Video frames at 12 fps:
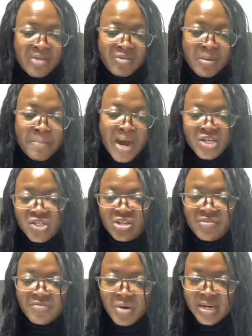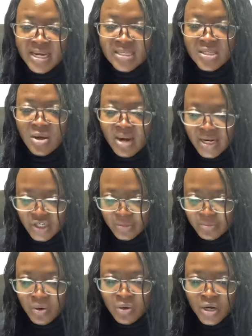for a partially funded scholarship
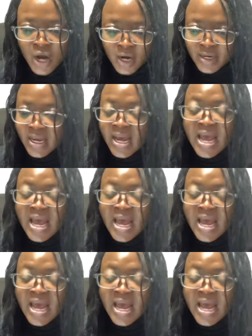or not.